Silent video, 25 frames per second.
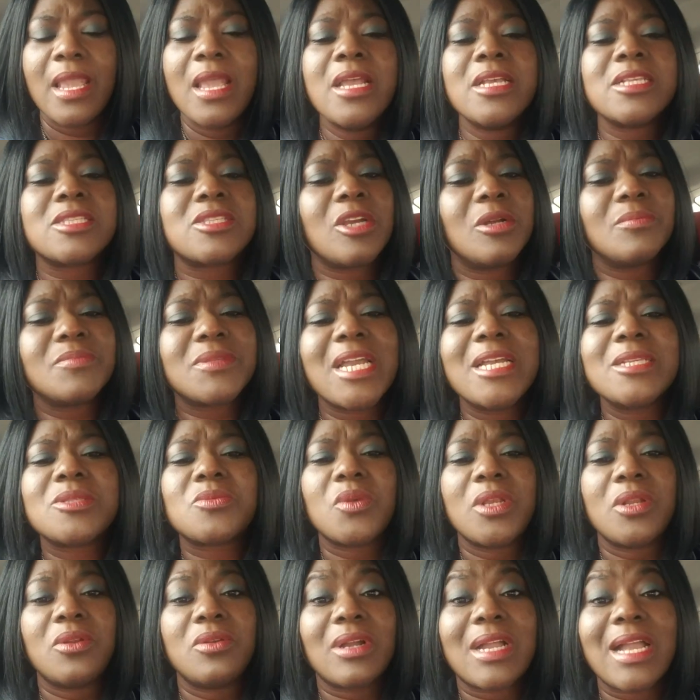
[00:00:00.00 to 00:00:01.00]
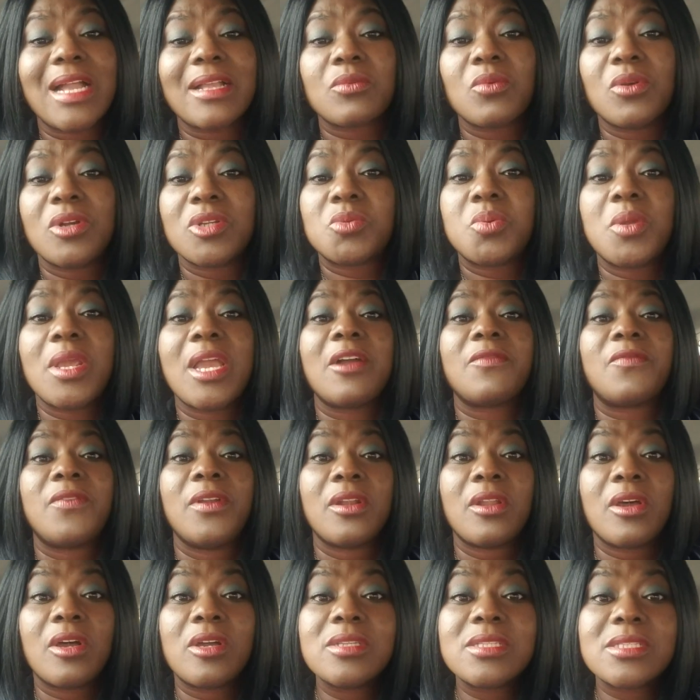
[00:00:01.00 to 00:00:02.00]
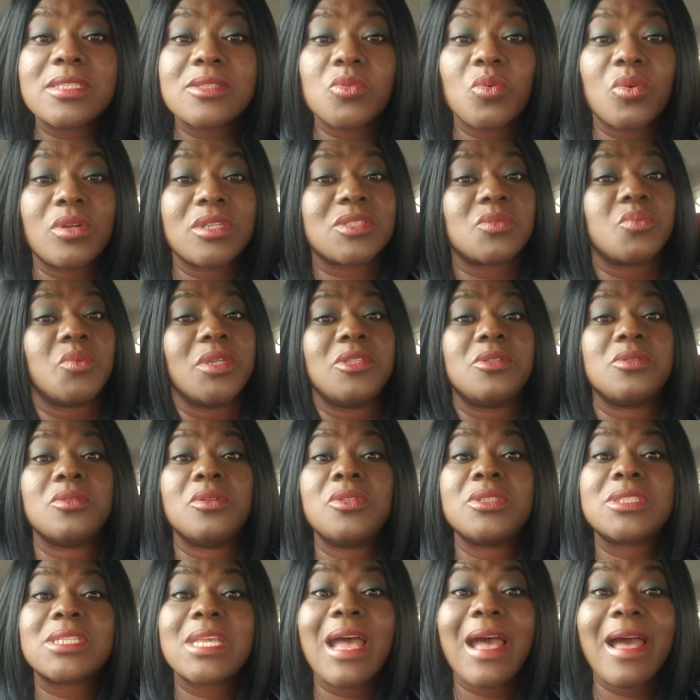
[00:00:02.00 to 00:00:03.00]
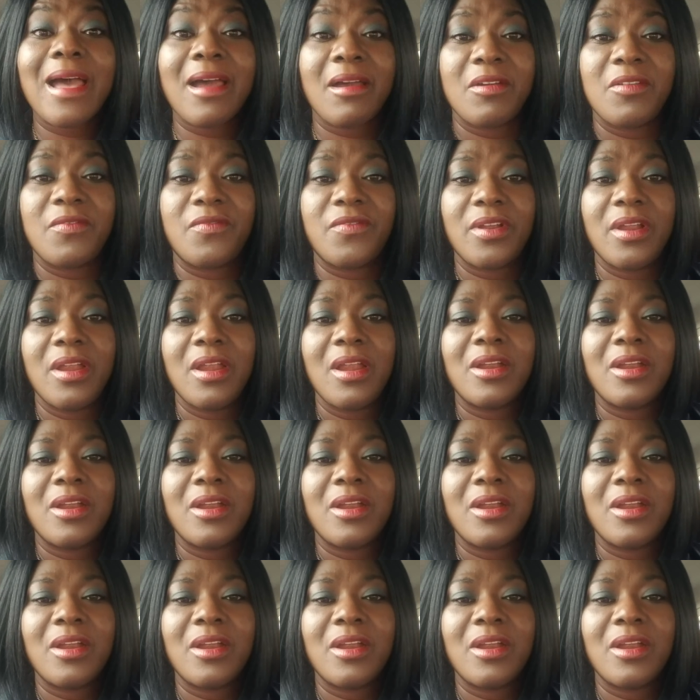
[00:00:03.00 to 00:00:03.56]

Sometimes we look at what we have lost, what we don't have,